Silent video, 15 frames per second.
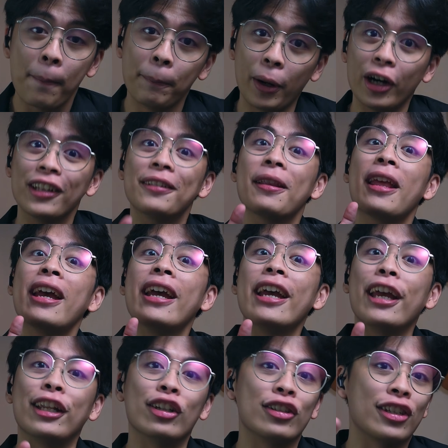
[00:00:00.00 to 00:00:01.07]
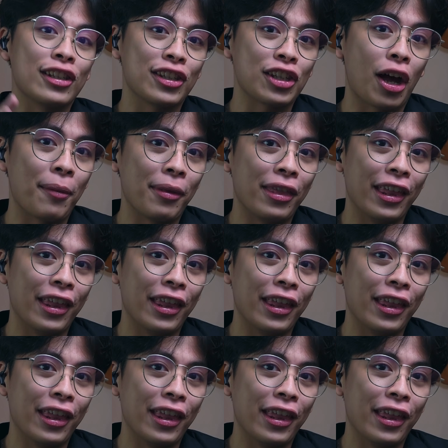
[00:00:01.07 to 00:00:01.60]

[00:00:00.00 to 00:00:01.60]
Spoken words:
But it doesn't stop